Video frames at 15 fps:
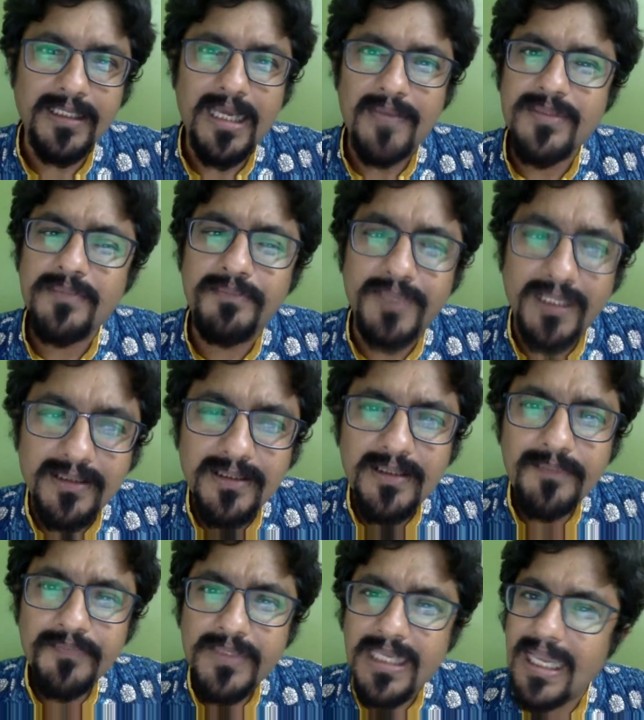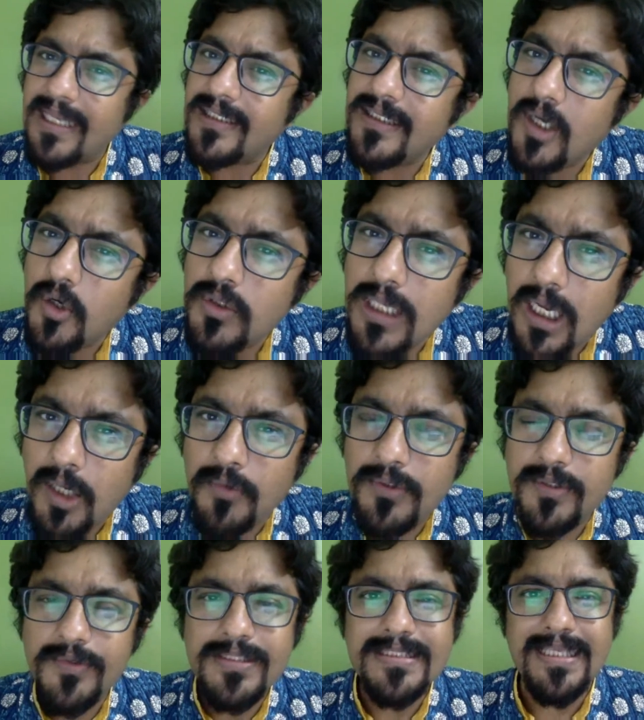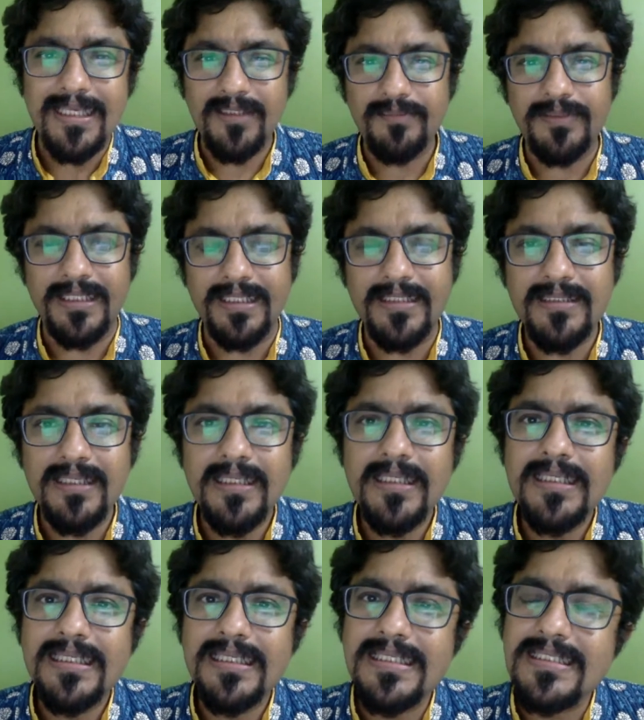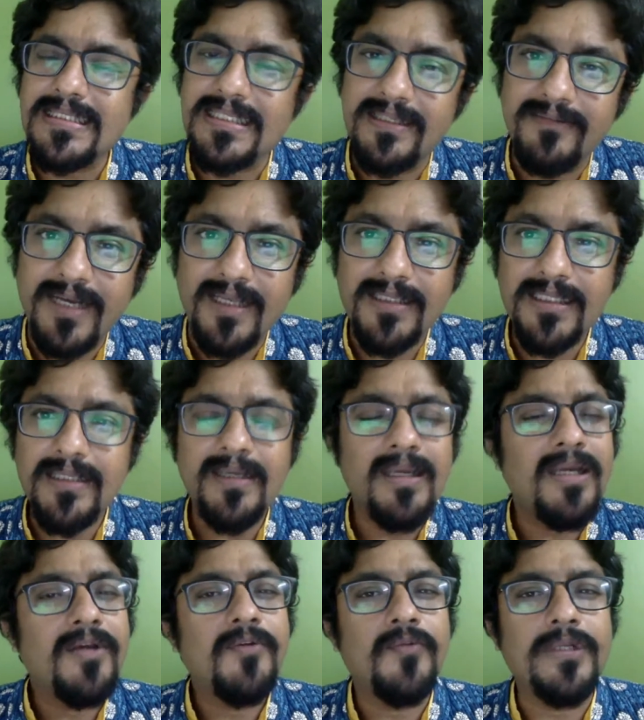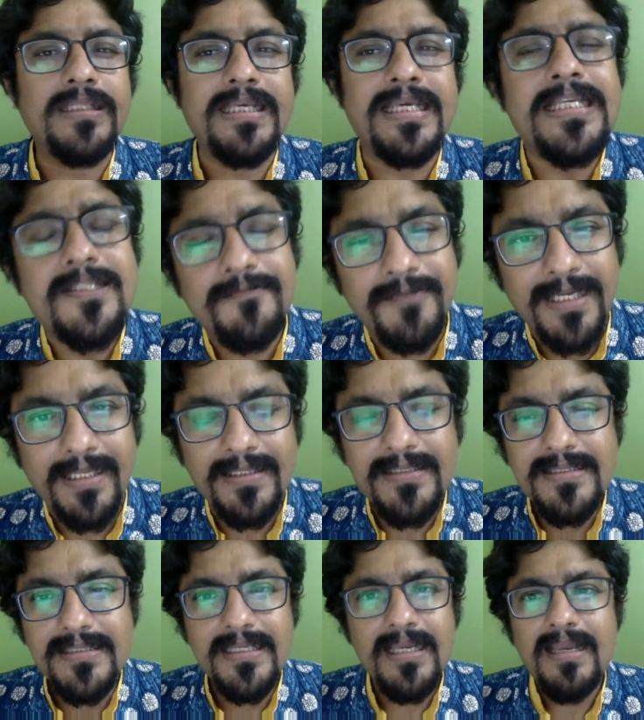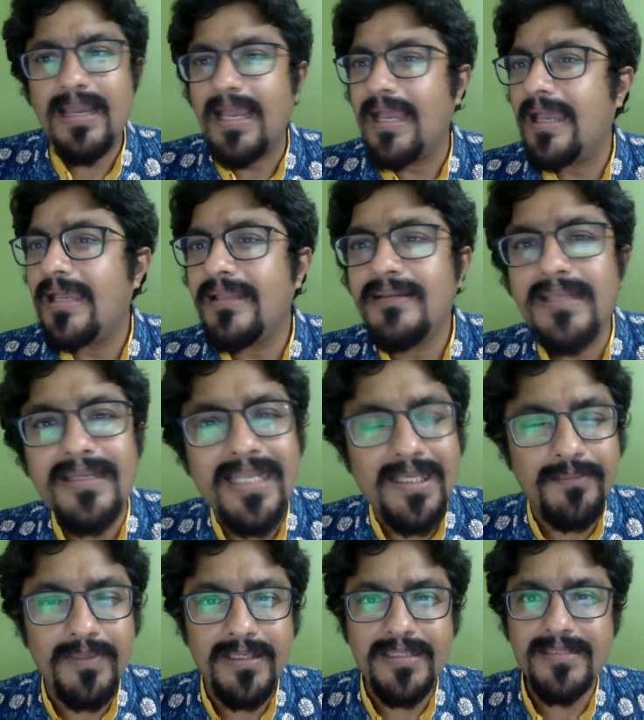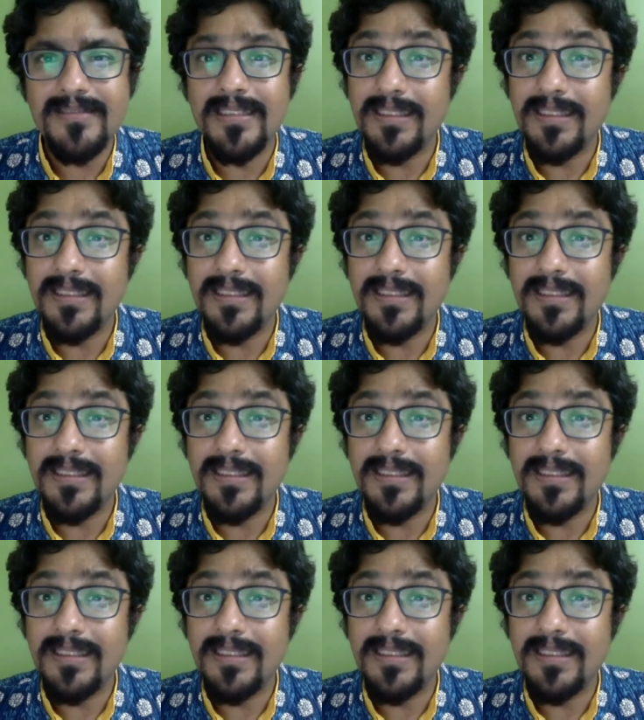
And the brother had gone out to celebrate his Diwali with his friends and the neighbors.